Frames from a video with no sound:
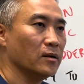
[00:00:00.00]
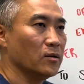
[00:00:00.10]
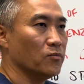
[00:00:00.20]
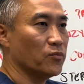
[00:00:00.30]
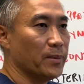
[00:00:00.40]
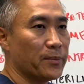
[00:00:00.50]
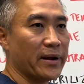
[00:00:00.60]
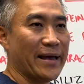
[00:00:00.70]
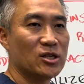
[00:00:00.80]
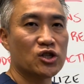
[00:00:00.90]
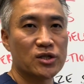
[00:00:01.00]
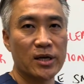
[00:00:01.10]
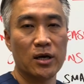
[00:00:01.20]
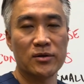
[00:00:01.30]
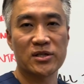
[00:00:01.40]
Remember,
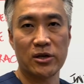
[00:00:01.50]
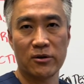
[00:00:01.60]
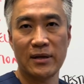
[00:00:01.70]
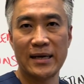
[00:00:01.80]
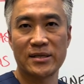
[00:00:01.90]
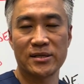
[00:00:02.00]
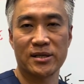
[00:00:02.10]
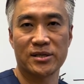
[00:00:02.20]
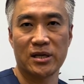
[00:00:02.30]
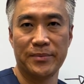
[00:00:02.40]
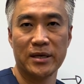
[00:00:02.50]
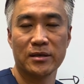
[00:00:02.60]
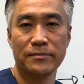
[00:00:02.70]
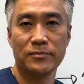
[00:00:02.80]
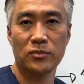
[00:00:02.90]
HCl sterilizes the
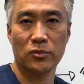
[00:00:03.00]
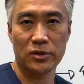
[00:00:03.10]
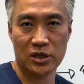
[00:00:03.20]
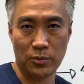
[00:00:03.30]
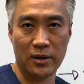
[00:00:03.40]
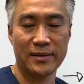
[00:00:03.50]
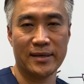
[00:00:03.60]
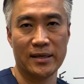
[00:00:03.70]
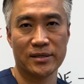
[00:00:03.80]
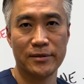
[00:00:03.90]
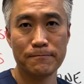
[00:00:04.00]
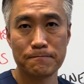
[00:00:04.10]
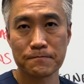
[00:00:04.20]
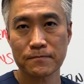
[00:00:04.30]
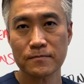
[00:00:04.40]
stomach or the small intestine.
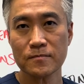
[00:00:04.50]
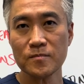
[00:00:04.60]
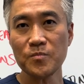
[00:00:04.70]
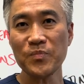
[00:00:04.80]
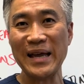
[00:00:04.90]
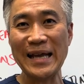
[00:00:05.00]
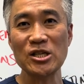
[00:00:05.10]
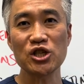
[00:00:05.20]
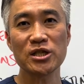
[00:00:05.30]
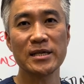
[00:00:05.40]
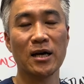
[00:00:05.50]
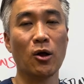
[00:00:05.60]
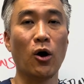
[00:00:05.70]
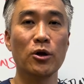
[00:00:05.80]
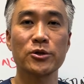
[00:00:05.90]
HCl
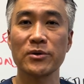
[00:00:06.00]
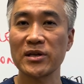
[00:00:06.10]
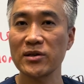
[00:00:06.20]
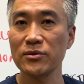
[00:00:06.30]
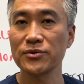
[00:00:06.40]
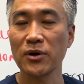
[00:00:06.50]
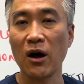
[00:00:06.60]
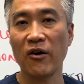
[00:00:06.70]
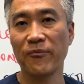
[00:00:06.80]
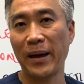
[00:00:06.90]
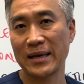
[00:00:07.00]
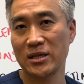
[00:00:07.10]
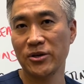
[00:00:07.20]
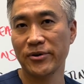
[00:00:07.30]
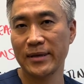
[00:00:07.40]
also kills off
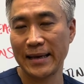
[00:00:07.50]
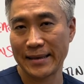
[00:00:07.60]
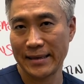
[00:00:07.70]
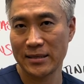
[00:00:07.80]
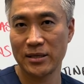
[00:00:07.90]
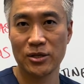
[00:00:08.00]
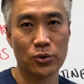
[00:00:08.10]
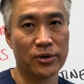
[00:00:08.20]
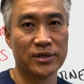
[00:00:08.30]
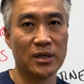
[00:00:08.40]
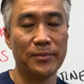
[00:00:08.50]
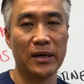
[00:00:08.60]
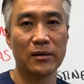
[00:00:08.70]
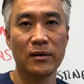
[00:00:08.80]
bacteria that gets into our stomach.